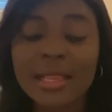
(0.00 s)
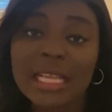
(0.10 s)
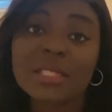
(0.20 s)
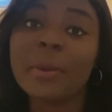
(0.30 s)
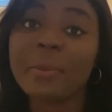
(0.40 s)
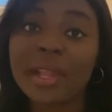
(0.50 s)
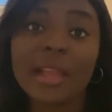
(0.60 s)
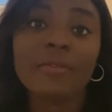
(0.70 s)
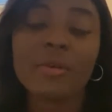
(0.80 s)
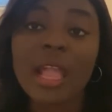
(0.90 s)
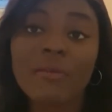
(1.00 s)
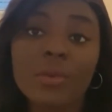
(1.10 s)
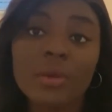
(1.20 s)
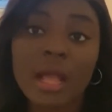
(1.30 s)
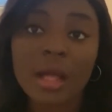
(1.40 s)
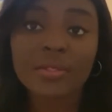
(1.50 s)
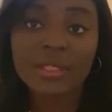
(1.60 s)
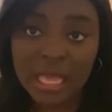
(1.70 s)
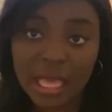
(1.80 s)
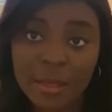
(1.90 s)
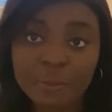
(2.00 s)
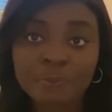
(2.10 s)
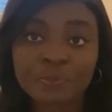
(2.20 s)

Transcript: That's my prayer for everyone out there.